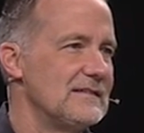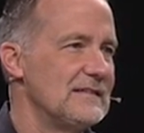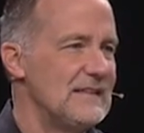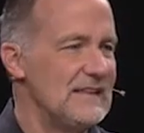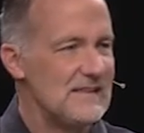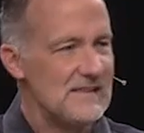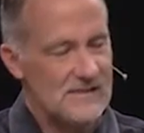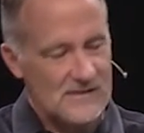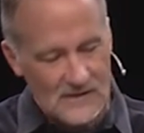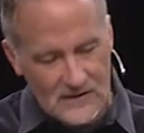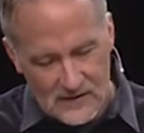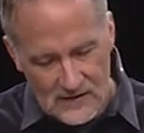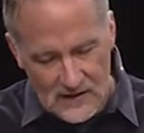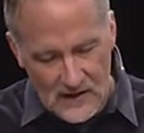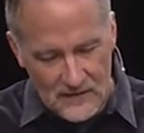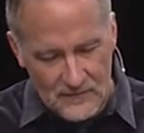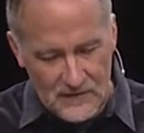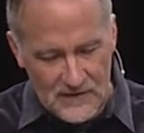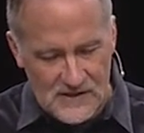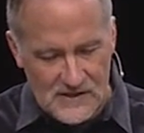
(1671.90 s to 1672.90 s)
He started
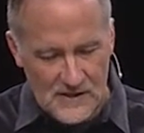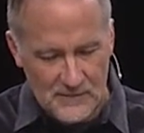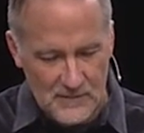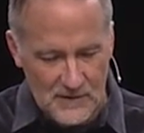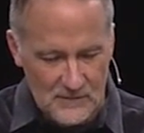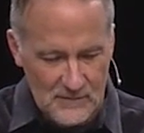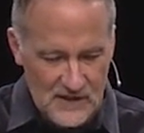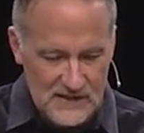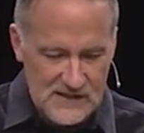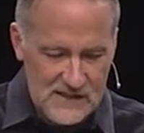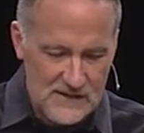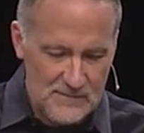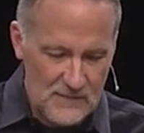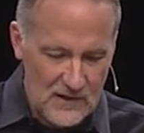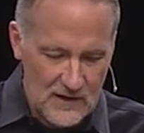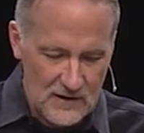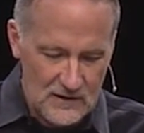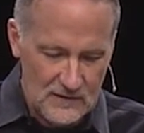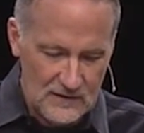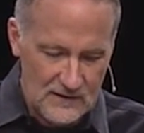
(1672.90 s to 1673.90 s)
off with something much
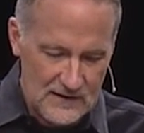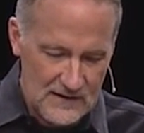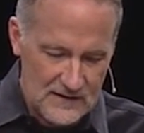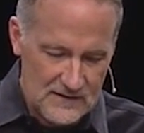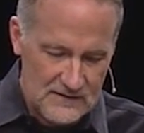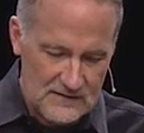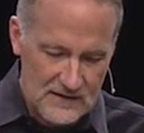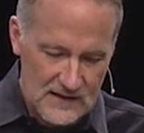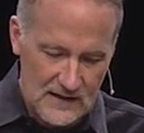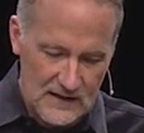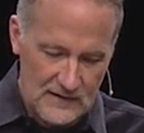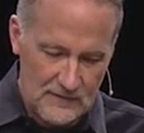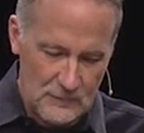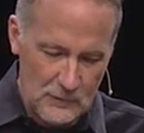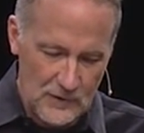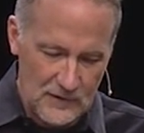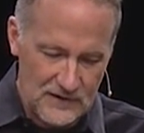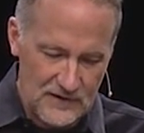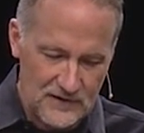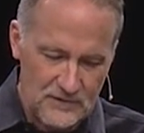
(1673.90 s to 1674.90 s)
smaller and then kind of
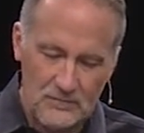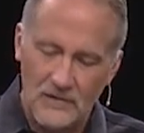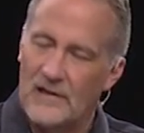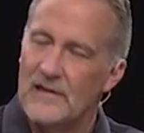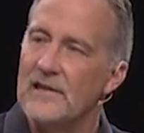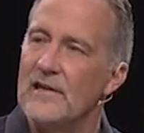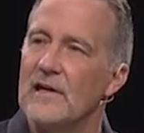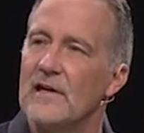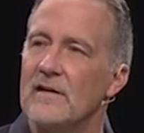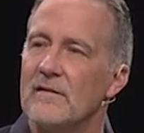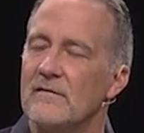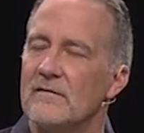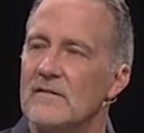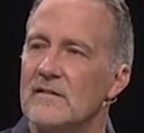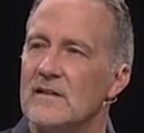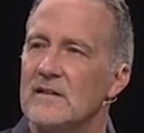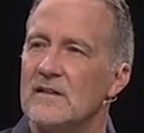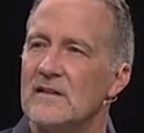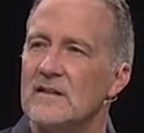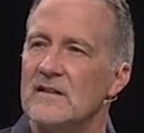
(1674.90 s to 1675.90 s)
worked his way there.
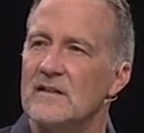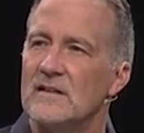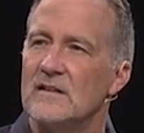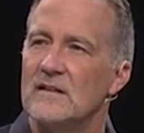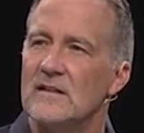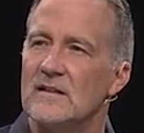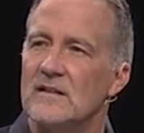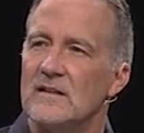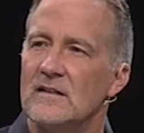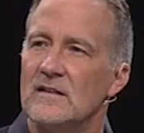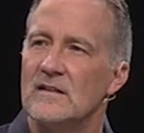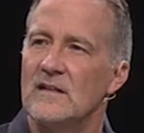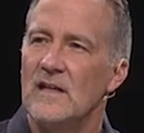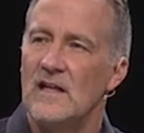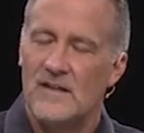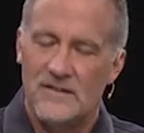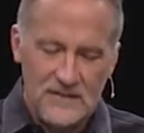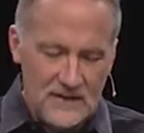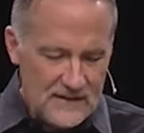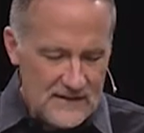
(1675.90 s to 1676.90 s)

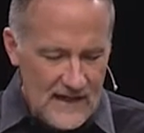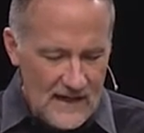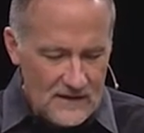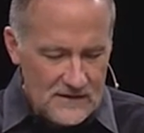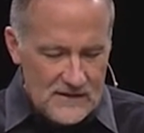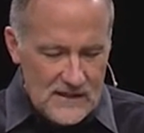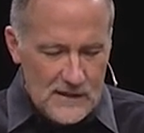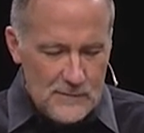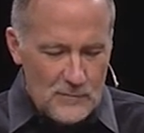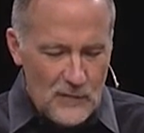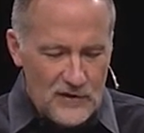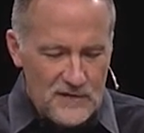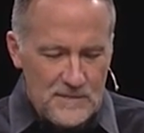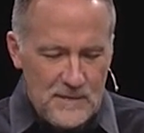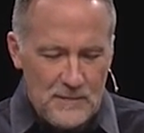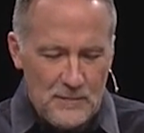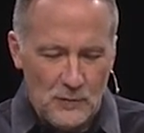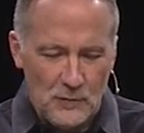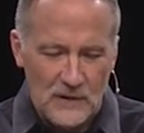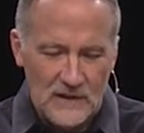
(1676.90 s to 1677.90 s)
You see, down deep, most
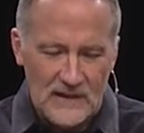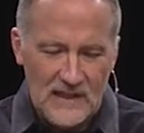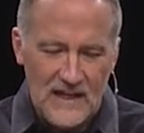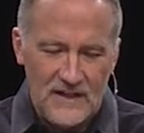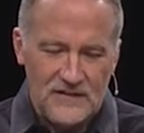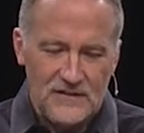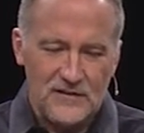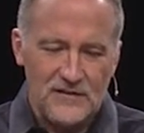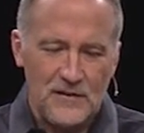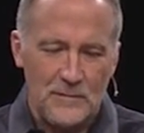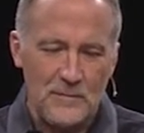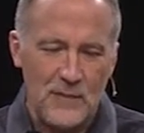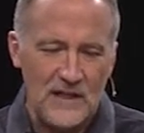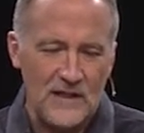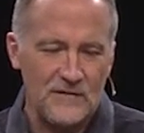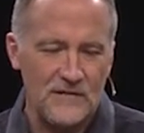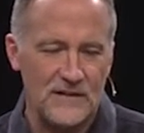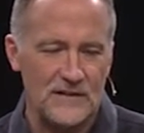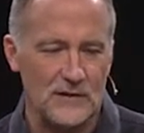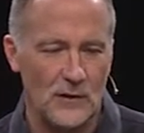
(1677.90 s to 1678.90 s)
people realize there's a
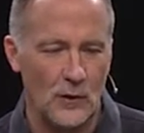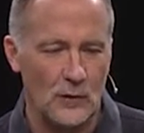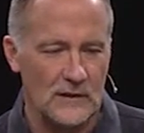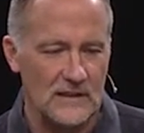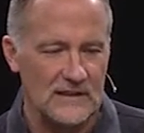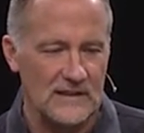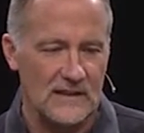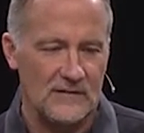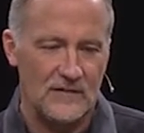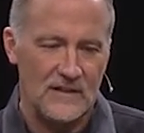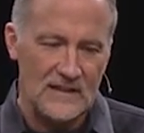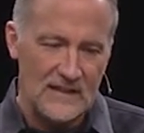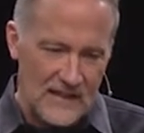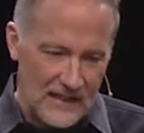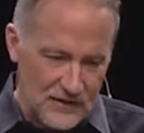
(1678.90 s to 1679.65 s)
benefit to holy living.